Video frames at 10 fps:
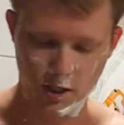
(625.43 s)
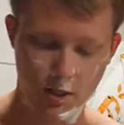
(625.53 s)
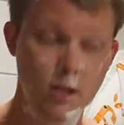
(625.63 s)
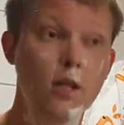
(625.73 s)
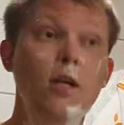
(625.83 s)
is.
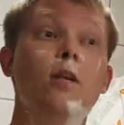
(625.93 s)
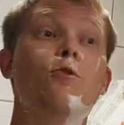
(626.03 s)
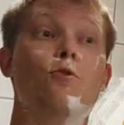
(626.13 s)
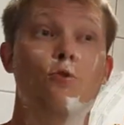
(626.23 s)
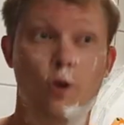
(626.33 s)

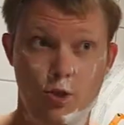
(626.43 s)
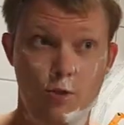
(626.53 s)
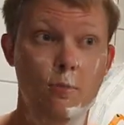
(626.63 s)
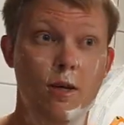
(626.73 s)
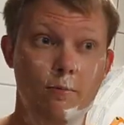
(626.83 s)
Trust
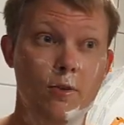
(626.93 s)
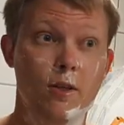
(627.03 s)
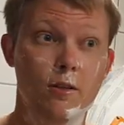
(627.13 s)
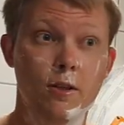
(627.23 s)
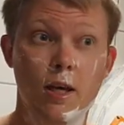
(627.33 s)
me.
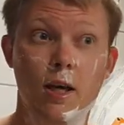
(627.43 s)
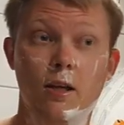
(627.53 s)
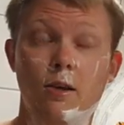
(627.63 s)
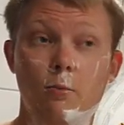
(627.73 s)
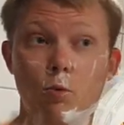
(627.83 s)
And
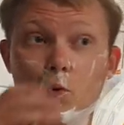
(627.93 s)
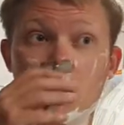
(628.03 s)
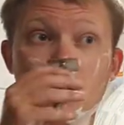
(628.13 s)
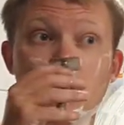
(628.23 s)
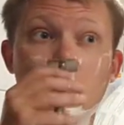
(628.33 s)
the
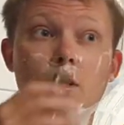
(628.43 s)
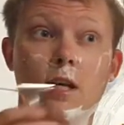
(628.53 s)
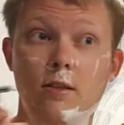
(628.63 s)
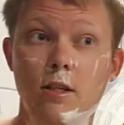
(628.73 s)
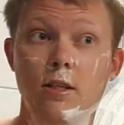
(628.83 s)
Muhle
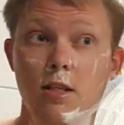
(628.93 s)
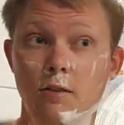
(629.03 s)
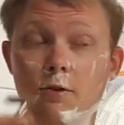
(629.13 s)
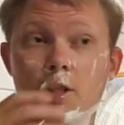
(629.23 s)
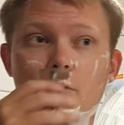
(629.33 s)
Synthetic
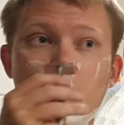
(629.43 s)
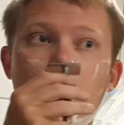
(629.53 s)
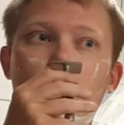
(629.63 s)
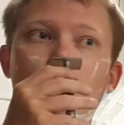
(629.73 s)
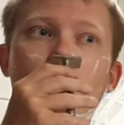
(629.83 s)
Silver Tip
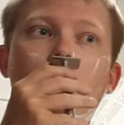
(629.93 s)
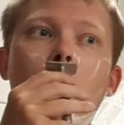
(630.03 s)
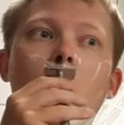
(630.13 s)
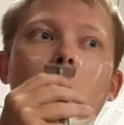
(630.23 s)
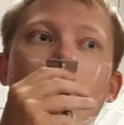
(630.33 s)
Fiber,
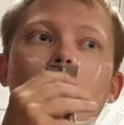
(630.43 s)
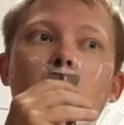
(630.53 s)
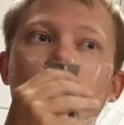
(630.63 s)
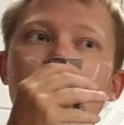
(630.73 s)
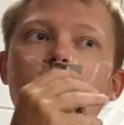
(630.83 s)

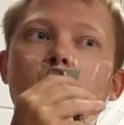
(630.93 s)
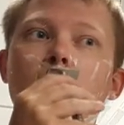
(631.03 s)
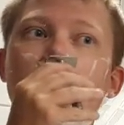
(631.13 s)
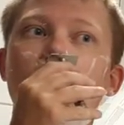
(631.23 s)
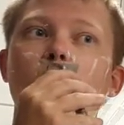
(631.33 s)
it's a
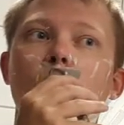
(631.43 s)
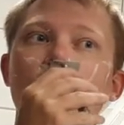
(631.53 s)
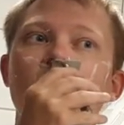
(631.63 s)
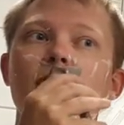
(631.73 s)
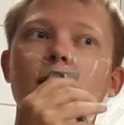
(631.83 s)

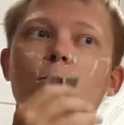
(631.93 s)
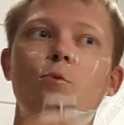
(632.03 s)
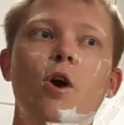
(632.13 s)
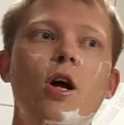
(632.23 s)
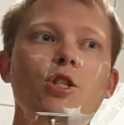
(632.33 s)
great
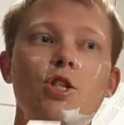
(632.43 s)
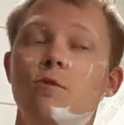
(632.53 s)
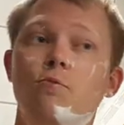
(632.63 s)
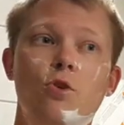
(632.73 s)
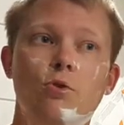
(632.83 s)
brush,
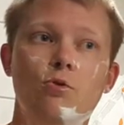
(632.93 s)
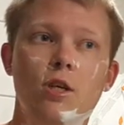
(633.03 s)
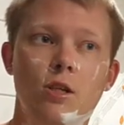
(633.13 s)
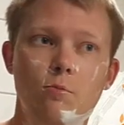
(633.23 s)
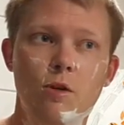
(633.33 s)
don't
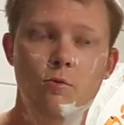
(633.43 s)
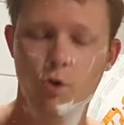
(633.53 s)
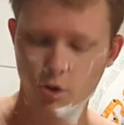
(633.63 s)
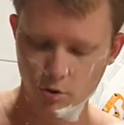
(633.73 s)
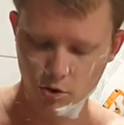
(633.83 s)
get me
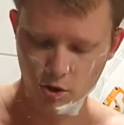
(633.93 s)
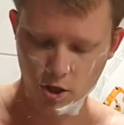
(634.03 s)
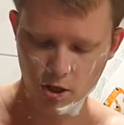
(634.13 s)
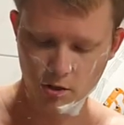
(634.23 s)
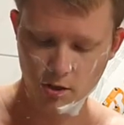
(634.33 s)
wrong,
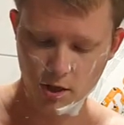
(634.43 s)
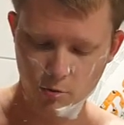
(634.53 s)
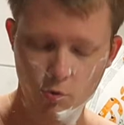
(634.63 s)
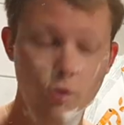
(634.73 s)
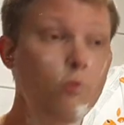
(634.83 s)
nothing
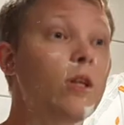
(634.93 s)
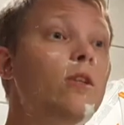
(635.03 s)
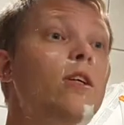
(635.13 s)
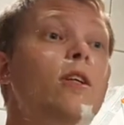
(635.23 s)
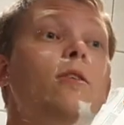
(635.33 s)
wrong with
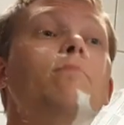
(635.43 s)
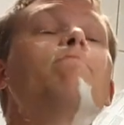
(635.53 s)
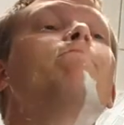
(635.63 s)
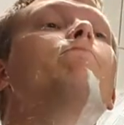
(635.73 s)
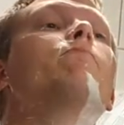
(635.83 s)
it.
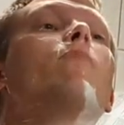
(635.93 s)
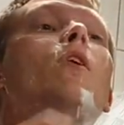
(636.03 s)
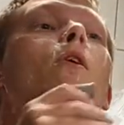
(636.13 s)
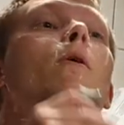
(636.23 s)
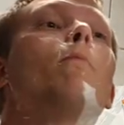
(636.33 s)

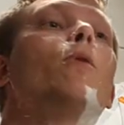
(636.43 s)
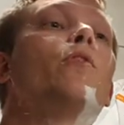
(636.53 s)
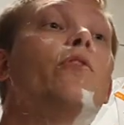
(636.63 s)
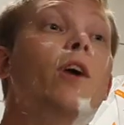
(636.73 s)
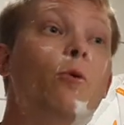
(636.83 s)
But
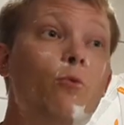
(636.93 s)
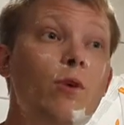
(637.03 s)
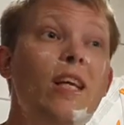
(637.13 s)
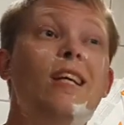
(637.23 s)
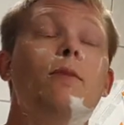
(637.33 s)
a
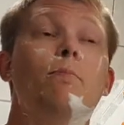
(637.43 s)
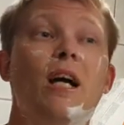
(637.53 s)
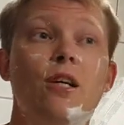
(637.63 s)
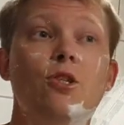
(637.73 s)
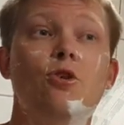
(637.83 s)
real
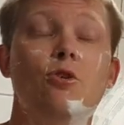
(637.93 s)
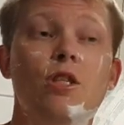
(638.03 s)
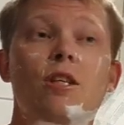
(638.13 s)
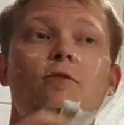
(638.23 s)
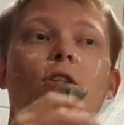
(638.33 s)
Badger
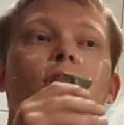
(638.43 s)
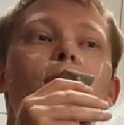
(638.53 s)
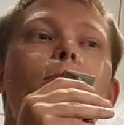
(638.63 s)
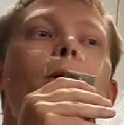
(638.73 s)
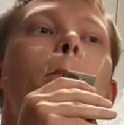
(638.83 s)
silver tip,